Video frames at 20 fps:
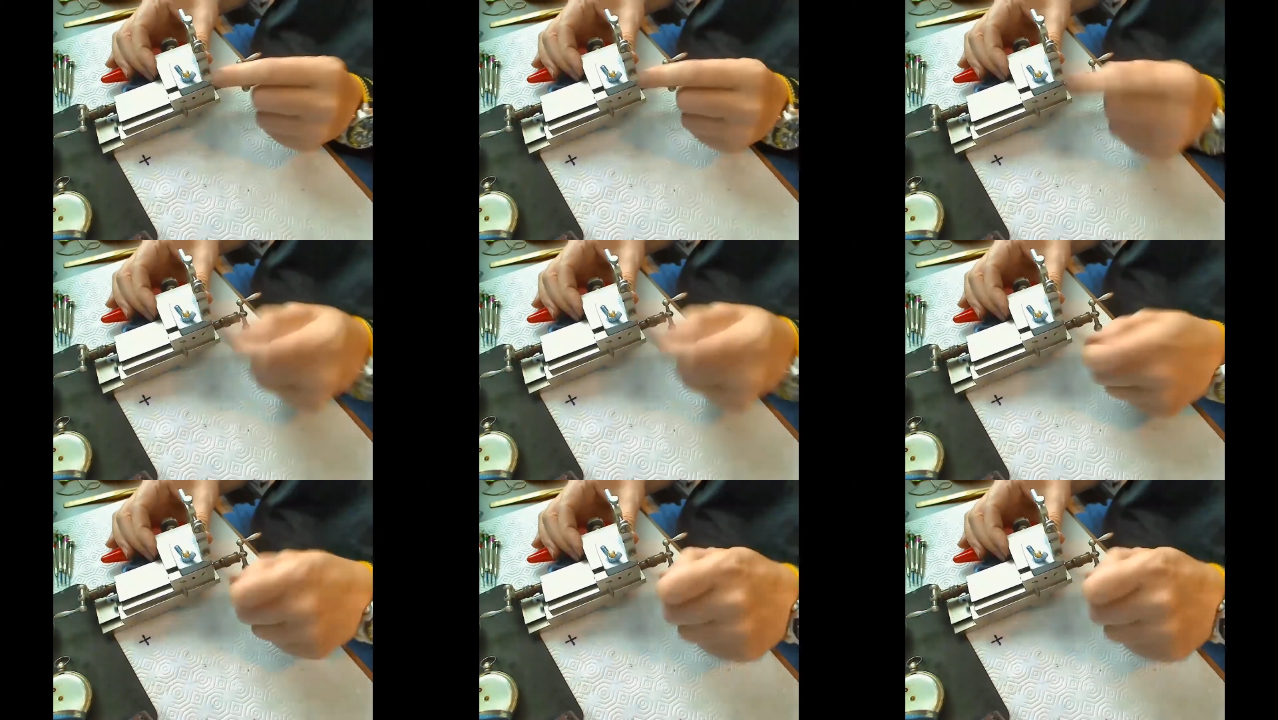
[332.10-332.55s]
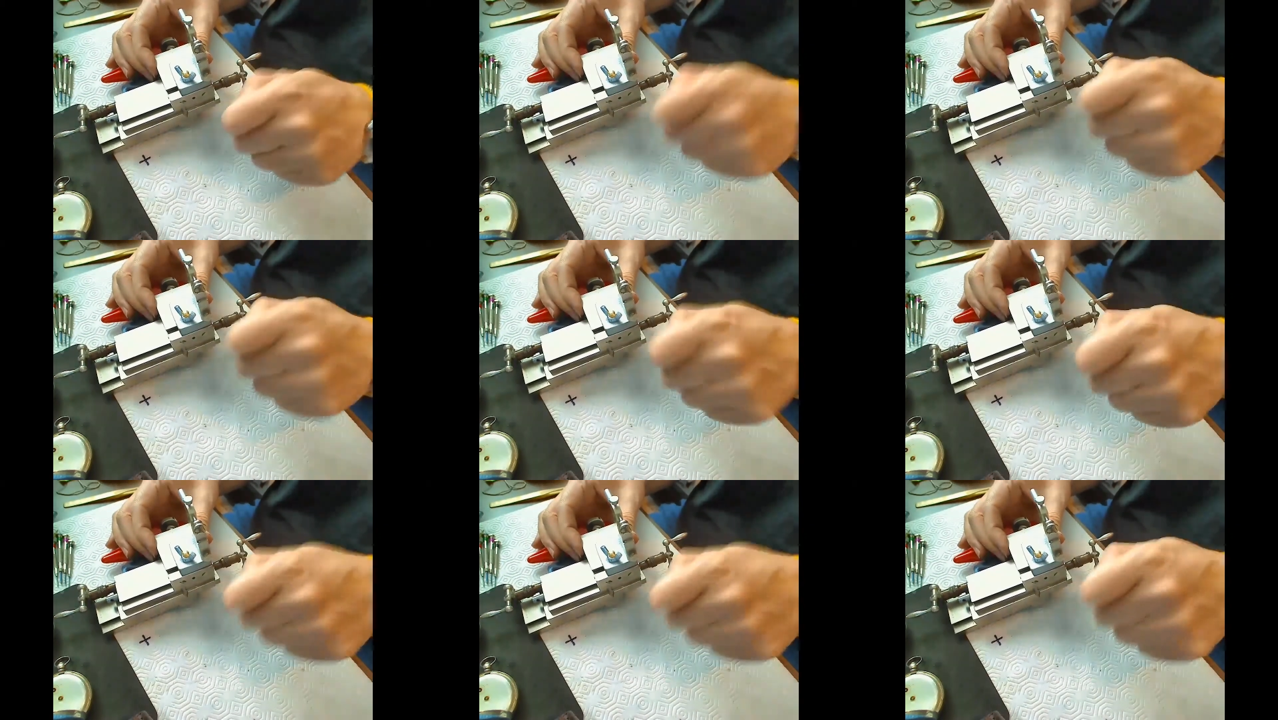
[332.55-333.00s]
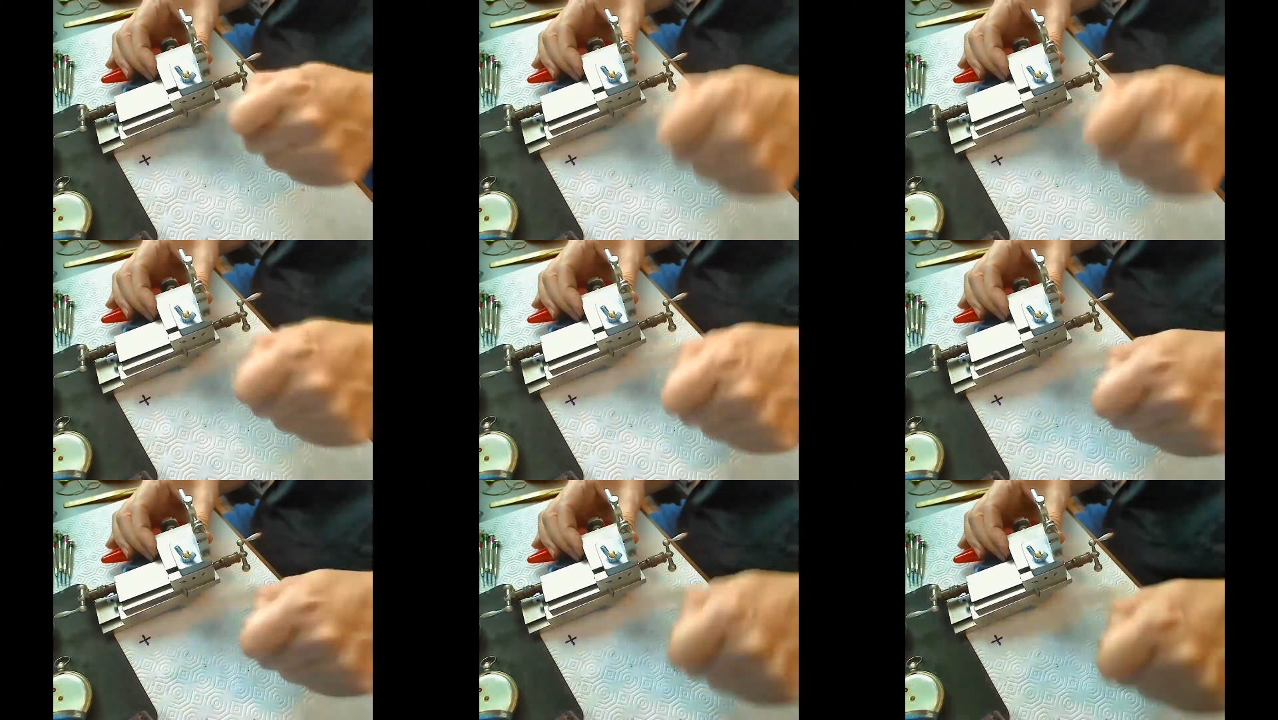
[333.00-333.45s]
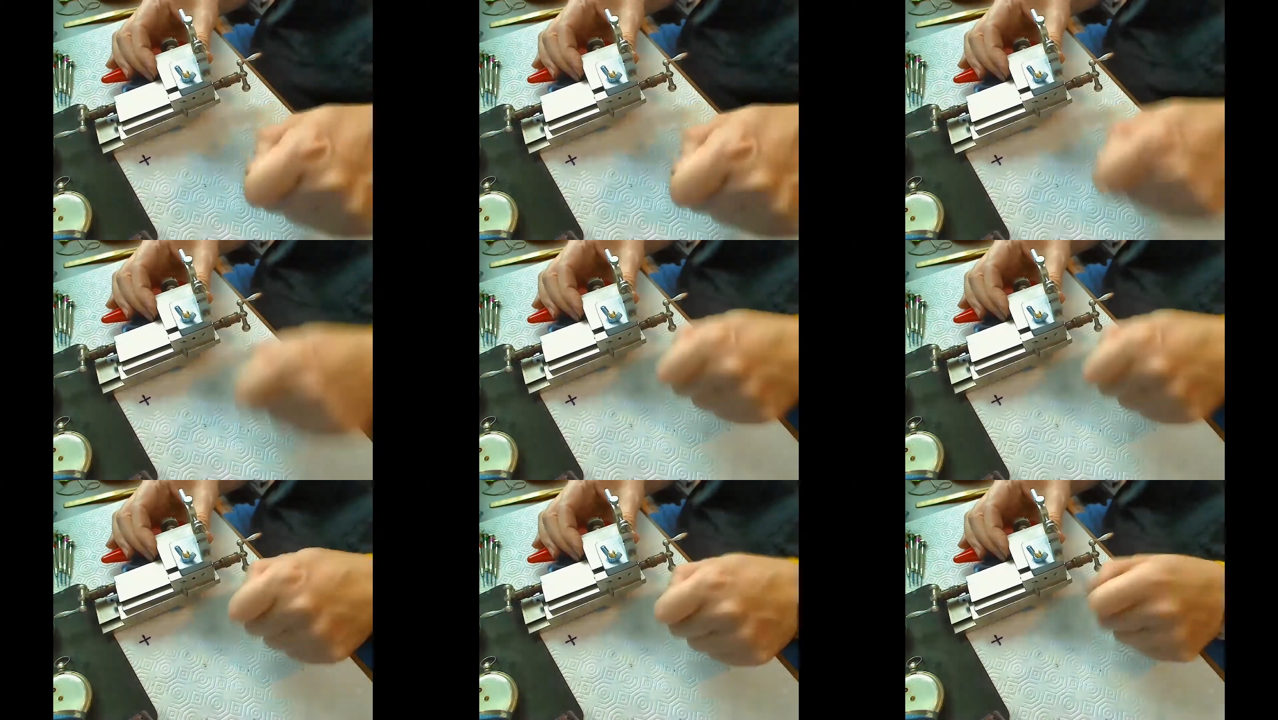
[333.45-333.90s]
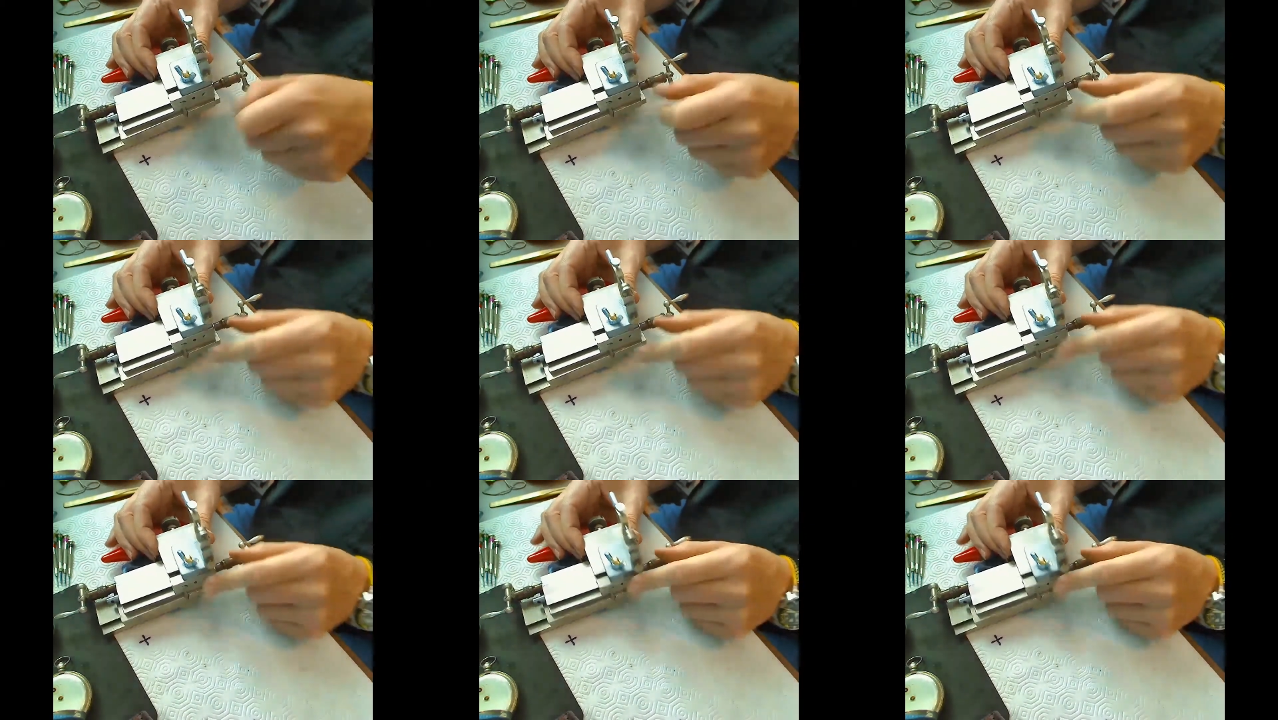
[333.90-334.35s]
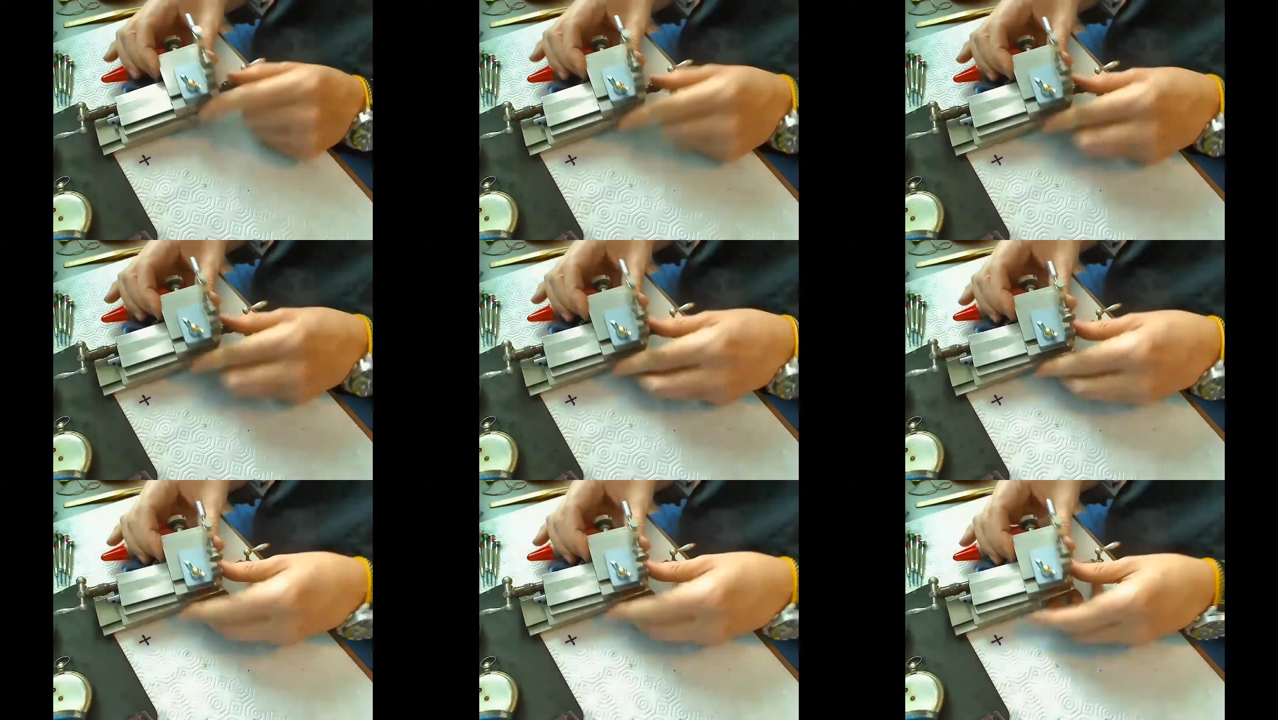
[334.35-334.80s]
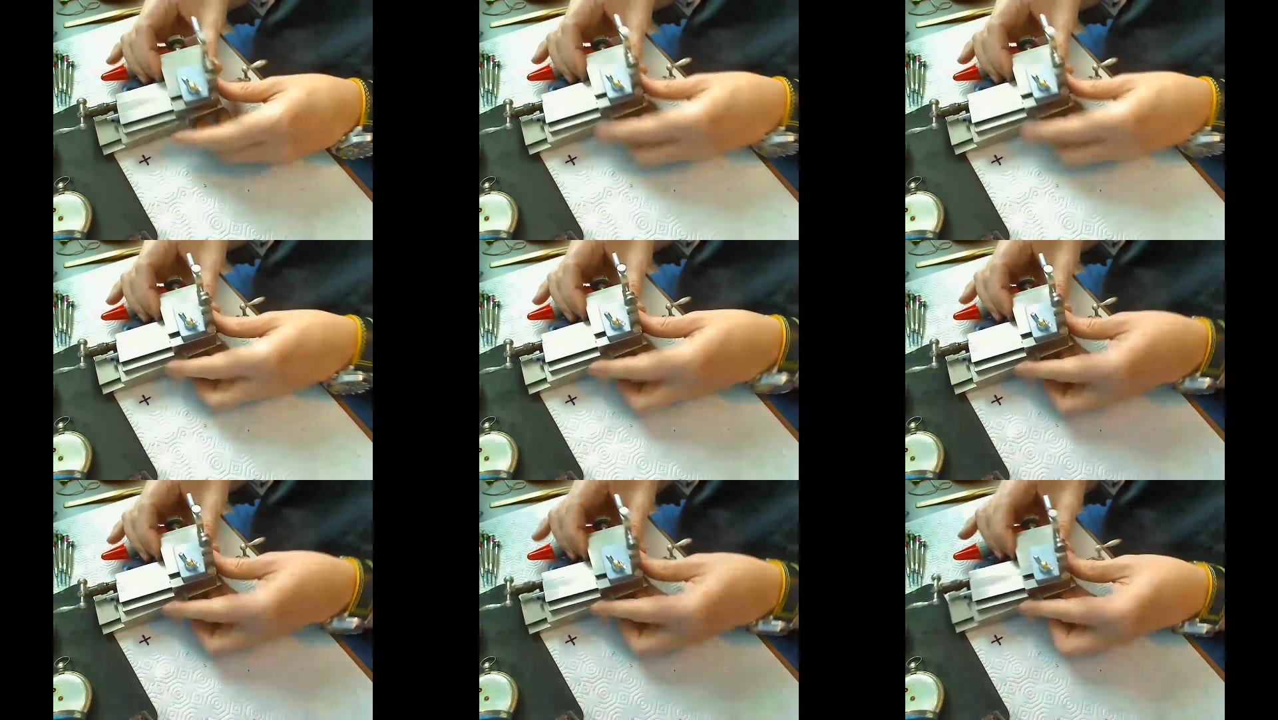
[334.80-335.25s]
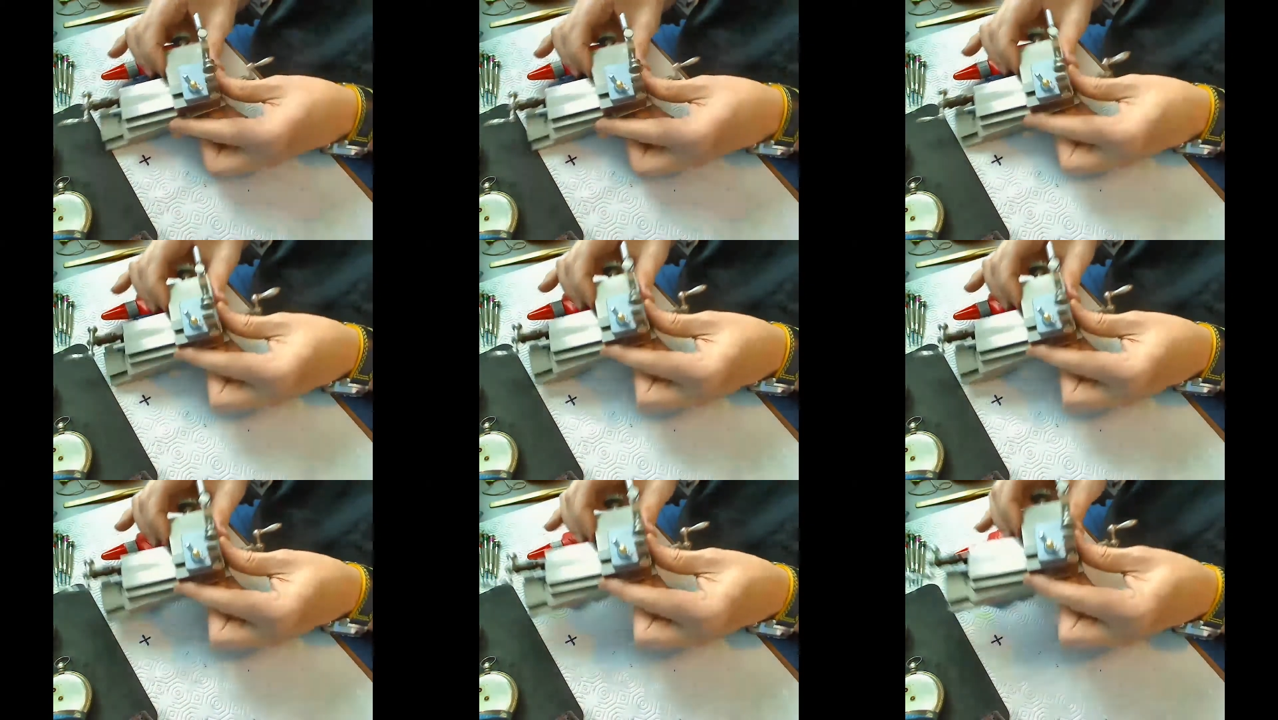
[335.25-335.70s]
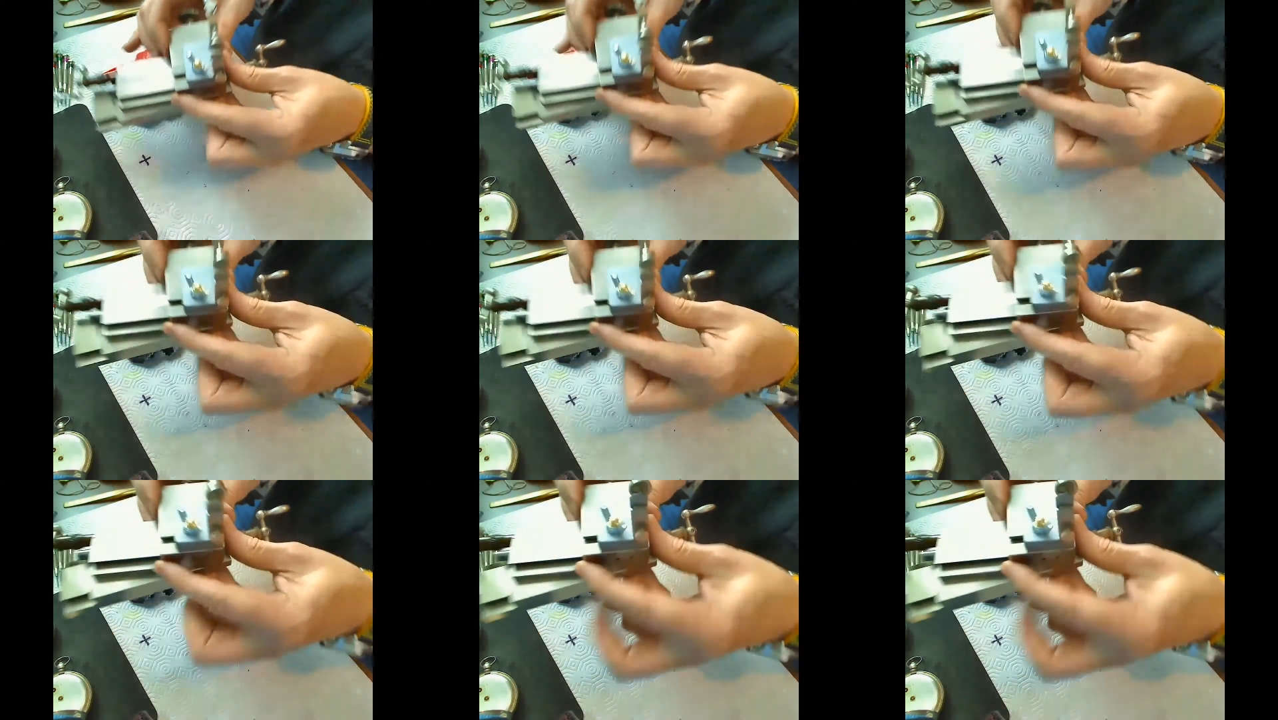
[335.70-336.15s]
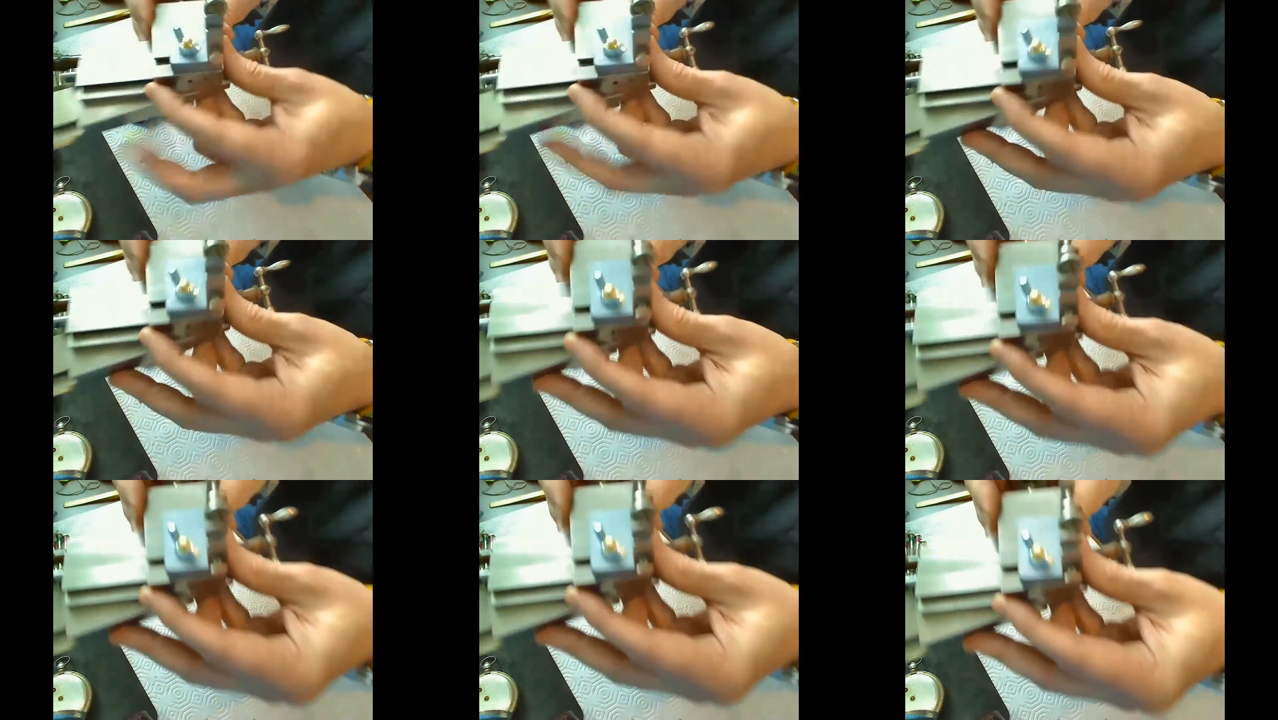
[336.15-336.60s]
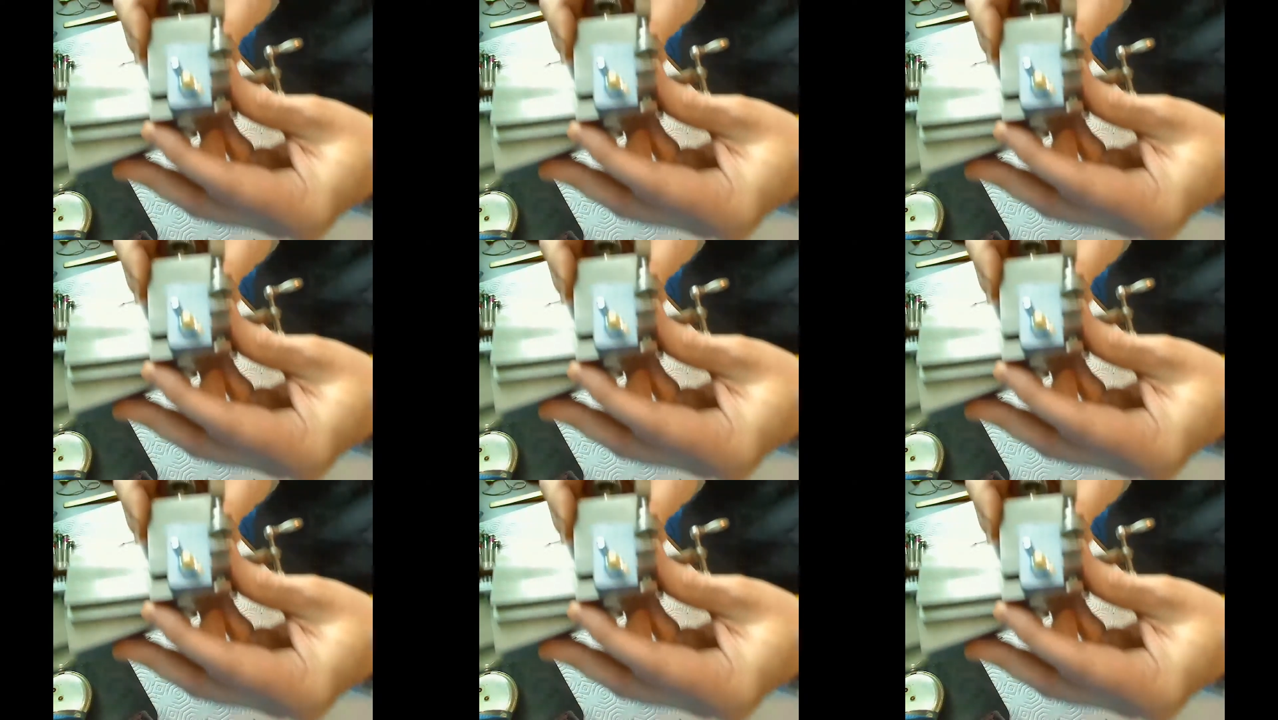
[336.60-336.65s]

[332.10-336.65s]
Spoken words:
No face is visible, so there are no lips to read.